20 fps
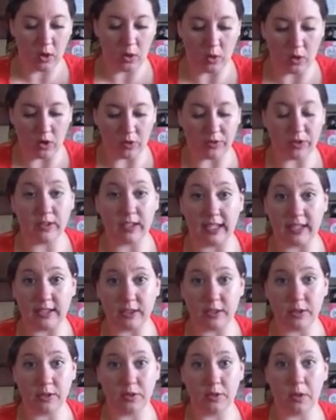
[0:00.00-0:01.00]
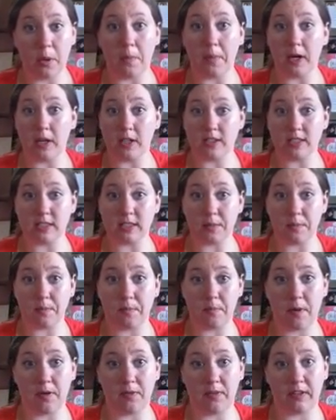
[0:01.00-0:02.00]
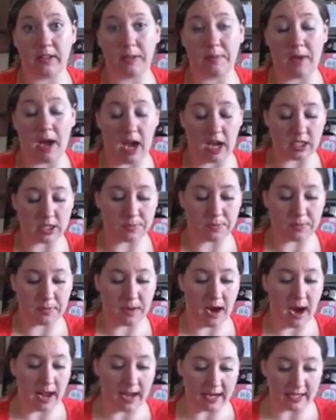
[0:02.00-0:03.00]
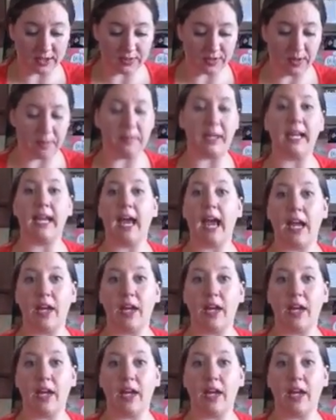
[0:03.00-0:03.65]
Or if you'd like to purchase Perfectly Posh products from me,